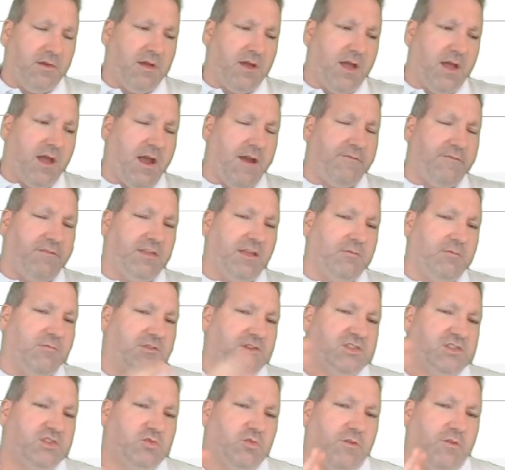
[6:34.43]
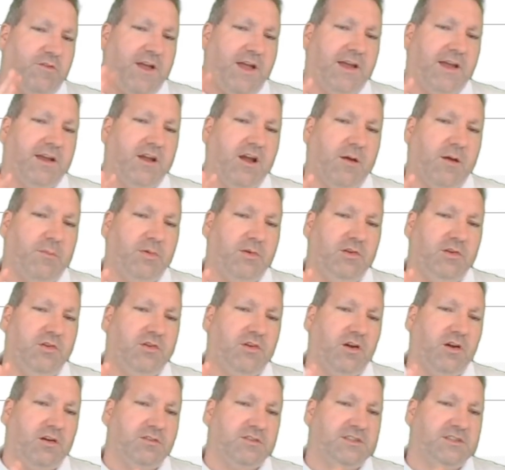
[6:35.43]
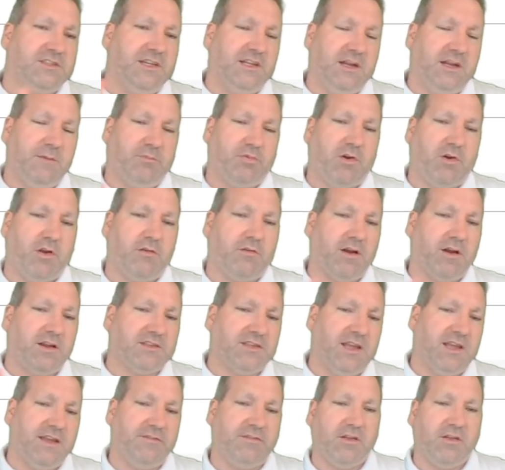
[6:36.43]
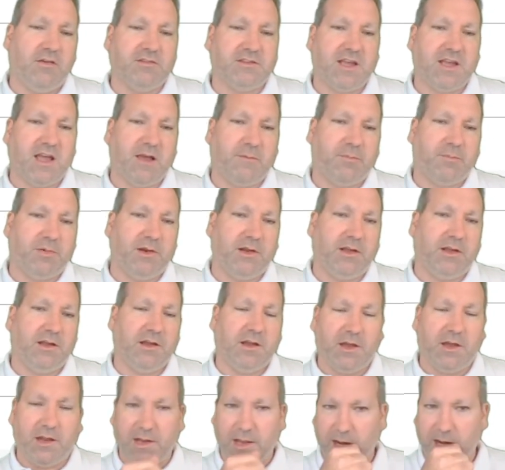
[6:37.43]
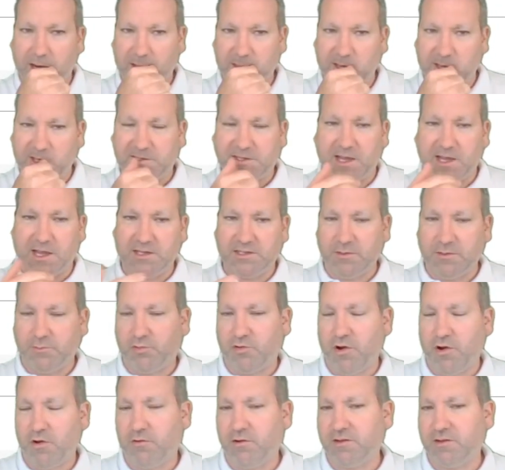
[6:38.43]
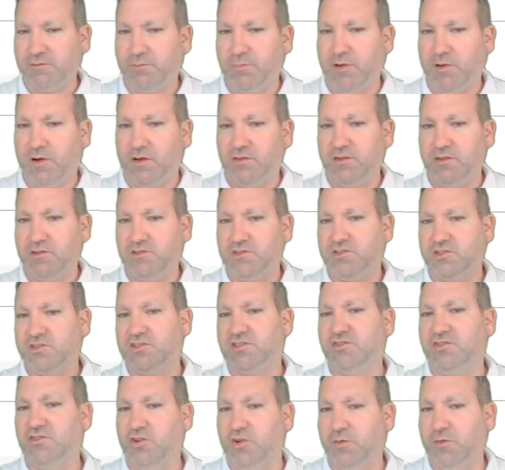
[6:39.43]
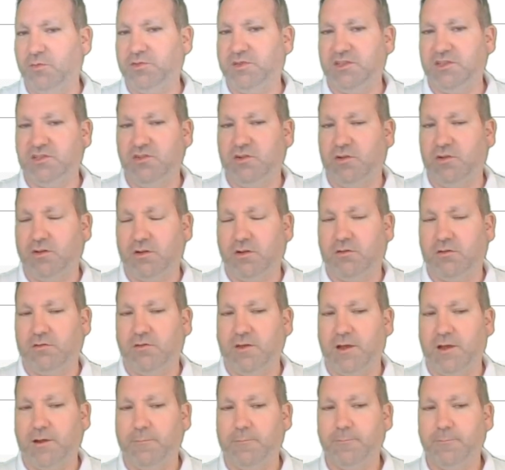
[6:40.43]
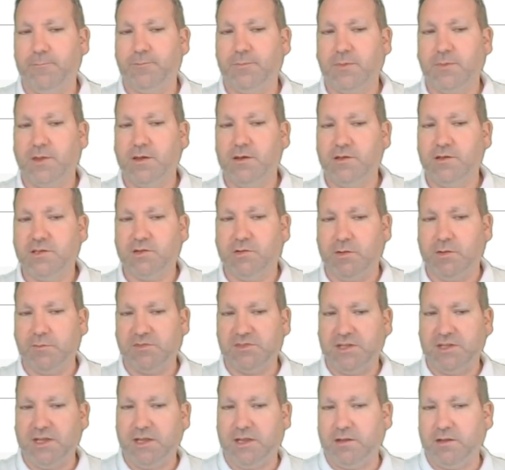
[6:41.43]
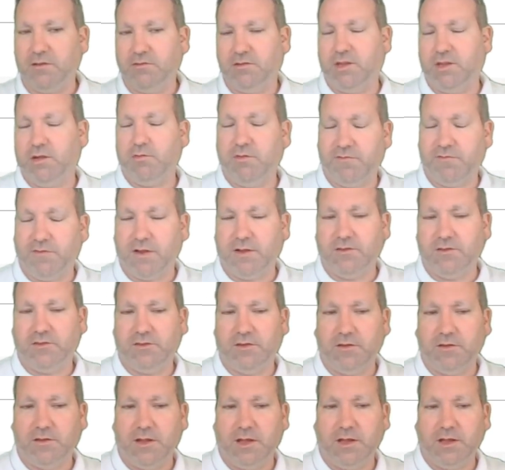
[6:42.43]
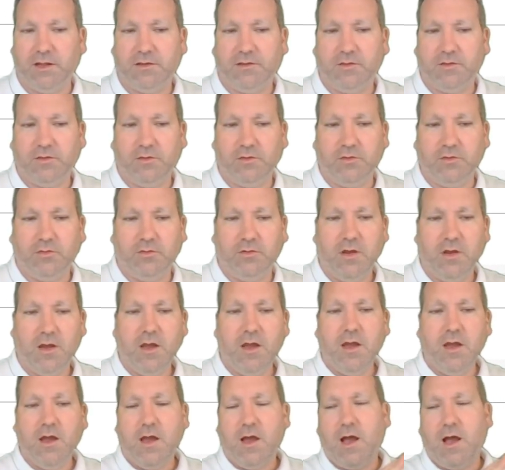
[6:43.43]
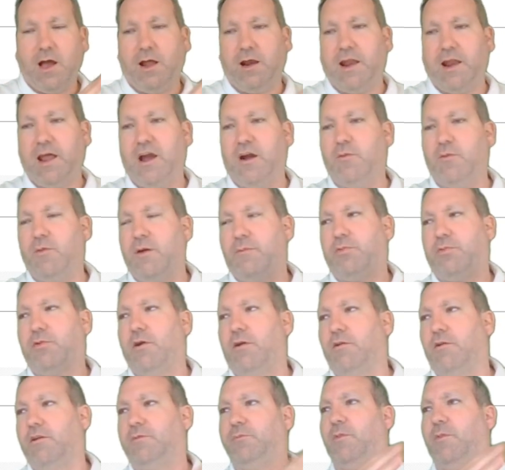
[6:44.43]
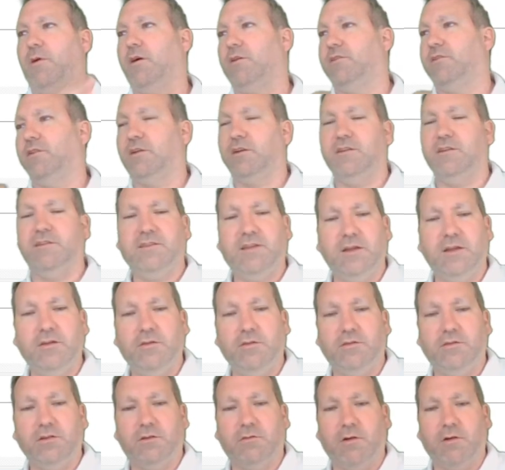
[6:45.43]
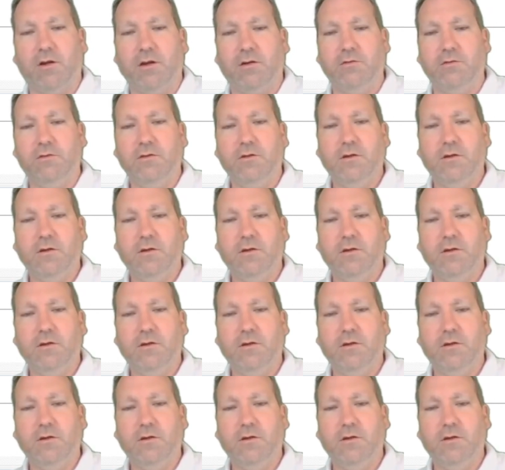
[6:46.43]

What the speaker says: everything will just sort of hang up and you can't see any progress even though it's happening. And in this case, a progress bar that just stops is not a good thing. So I'm sticking do events in there to allow my progress bar to continue to grow.